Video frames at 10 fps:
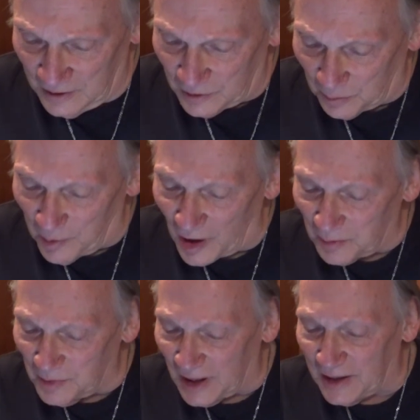The
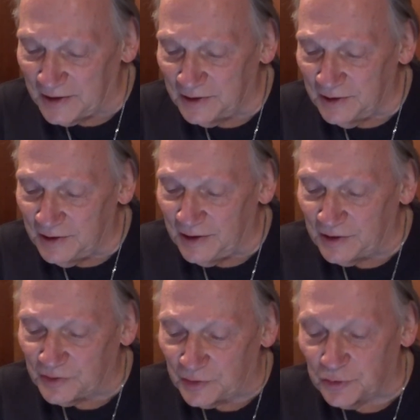bottom line
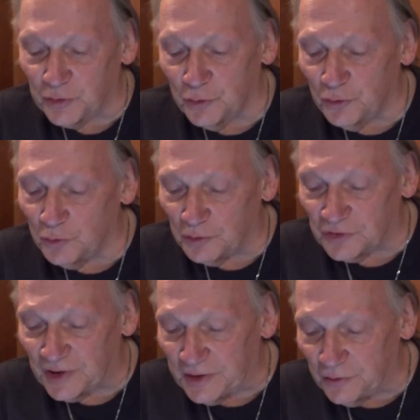is the truth will
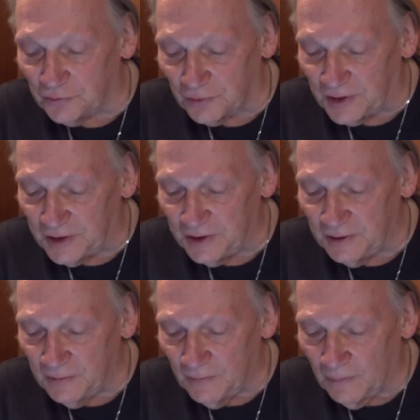set you free
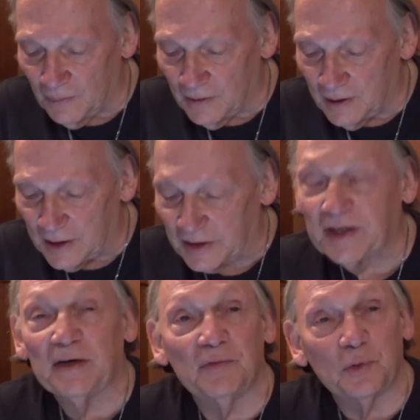and
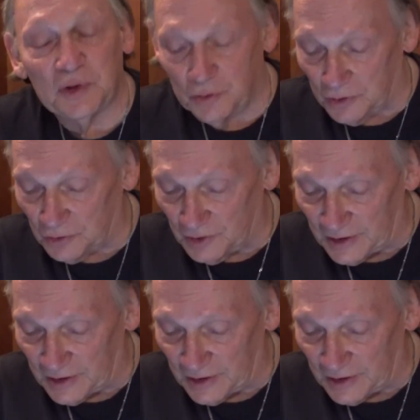give you eternal